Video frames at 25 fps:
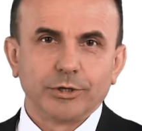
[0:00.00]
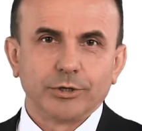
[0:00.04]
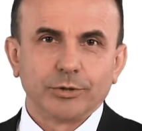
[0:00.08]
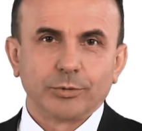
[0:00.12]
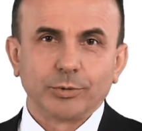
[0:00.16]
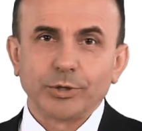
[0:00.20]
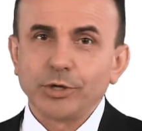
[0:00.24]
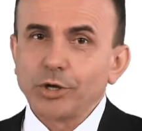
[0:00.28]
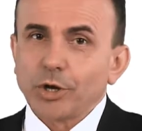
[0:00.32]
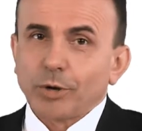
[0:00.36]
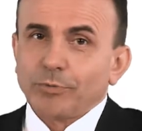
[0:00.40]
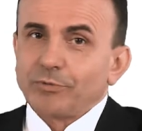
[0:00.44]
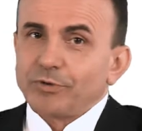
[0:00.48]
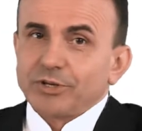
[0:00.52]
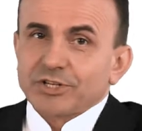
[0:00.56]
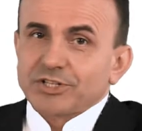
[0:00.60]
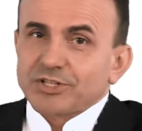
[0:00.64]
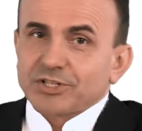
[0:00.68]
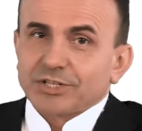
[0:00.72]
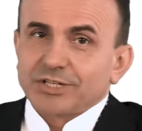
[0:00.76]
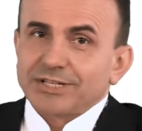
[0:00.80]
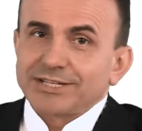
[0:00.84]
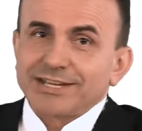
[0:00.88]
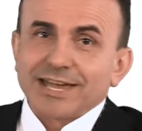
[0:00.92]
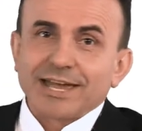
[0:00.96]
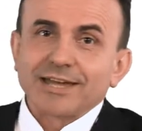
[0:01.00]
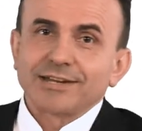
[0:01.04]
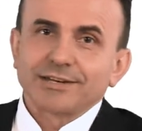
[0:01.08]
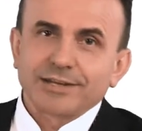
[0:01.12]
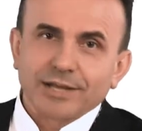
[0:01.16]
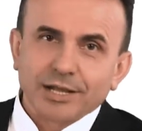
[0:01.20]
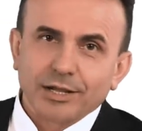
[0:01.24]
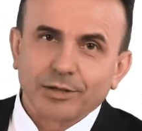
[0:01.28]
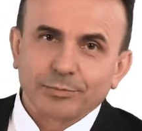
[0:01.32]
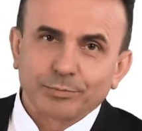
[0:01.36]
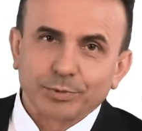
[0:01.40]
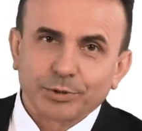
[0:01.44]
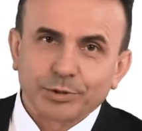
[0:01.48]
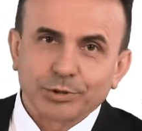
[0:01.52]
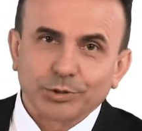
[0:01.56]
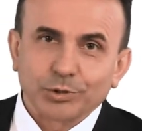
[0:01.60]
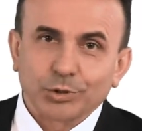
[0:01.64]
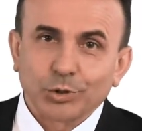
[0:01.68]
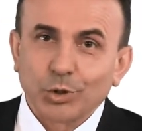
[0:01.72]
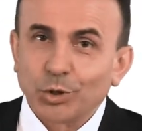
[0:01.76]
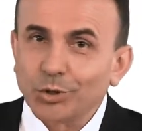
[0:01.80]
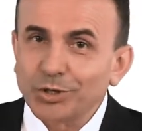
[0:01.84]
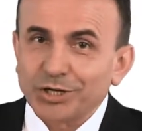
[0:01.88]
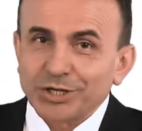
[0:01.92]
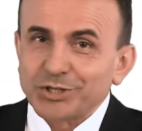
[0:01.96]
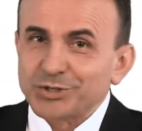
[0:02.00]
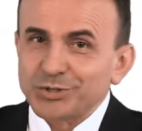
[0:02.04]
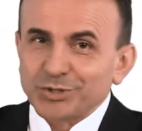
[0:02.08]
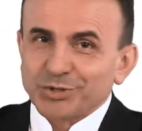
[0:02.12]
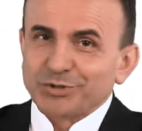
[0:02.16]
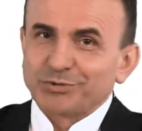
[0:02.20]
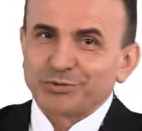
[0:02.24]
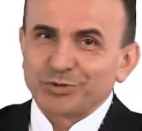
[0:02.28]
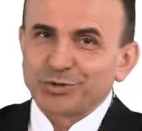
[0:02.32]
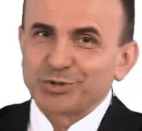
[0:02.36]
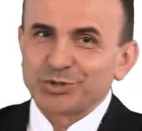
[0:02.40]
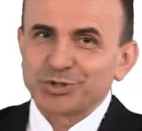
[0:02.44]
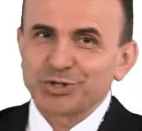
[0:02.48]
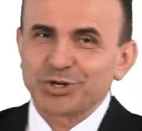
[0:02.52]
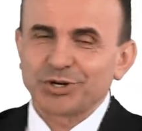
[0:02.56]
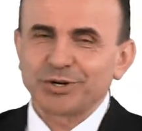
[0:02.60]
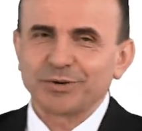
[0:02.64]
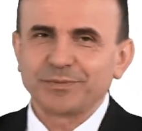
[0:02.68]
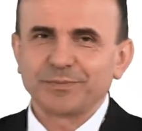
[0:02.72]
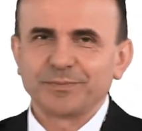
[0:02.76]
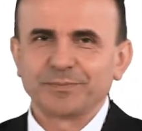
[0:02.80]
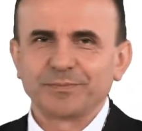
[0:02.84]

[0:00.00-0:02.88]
We obviously can't help but look into the future.